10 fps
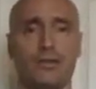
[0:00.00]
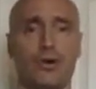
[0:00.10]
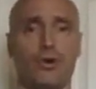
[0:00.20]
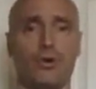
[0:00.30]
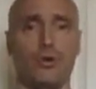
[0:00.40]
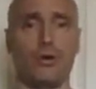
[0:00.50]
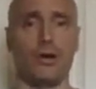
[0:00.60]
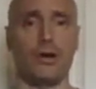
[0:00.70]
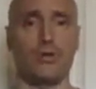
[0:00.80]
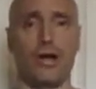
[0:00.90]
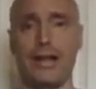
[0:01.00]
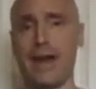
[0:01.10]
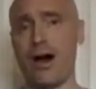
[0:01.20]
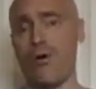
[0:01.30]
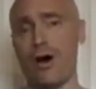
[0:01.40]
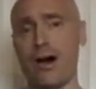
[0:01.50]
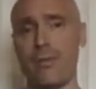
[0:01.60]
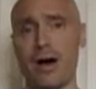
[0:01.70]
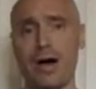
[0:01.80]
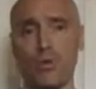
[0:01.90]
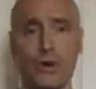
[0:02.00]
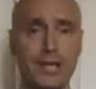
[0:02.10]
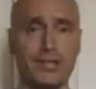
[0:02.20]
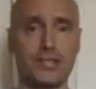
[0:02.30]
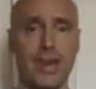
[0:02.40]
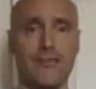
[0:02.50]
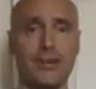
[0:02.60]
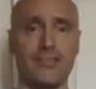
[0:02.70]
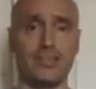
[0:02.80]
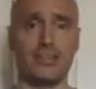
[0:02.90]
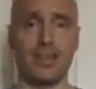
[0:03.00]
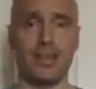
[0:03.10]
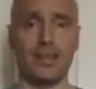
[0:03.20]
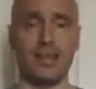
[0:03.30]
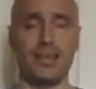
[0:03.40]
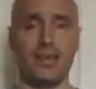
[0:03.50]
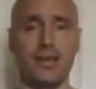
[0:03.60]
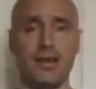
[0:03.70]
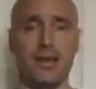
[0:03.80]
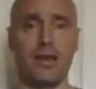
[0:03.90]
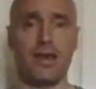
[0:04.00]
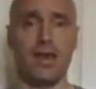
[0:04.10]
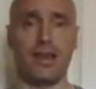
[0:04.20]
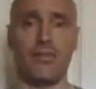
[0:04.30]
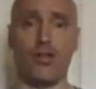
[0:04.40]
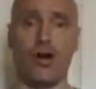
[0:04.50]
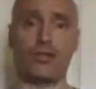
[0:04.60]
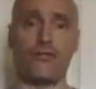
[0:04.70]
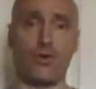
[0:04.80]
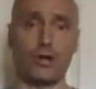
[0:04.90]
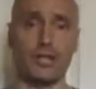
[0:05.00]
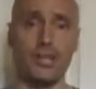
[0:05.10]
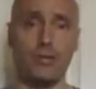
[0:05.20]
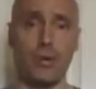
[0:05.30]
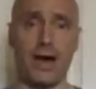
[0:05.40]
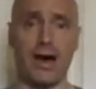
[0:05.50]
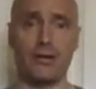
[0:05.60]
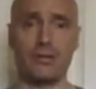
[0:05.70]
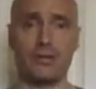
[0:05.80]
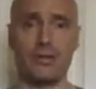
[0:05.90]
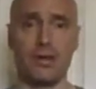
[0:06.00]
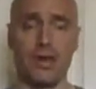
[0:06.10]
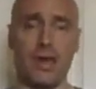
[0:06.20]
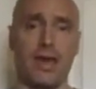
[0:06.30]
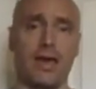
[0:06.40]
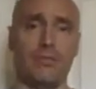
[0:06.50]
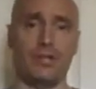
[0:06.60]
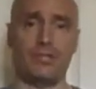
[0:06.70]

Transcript: So right now I'm on week 7 of Insanity, and I've lost 14 pounds, and my